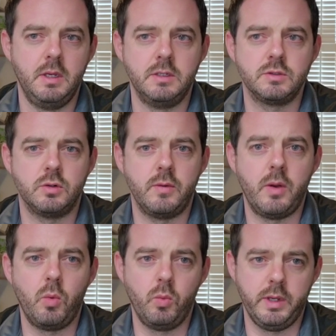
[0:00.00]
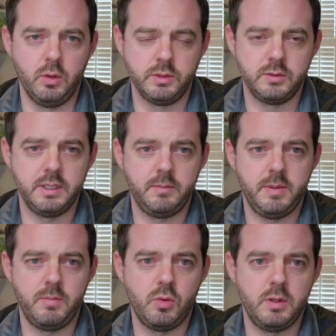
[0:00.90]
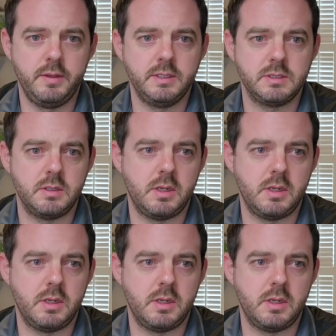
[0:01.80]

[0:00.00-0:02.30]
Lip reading: So we can go into a little bit more on this